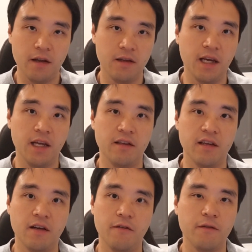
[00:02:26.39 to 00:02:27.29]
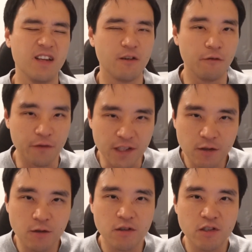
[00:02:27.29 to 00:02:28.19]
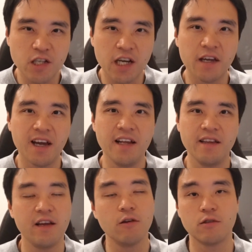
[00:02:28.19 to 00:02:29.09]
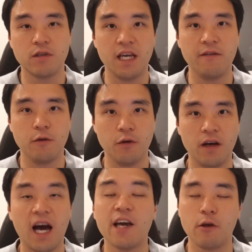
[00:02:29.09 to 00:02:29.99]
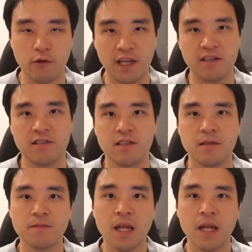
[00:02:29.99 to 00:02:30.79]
they did a little physical check, and they also gave you an IQ test.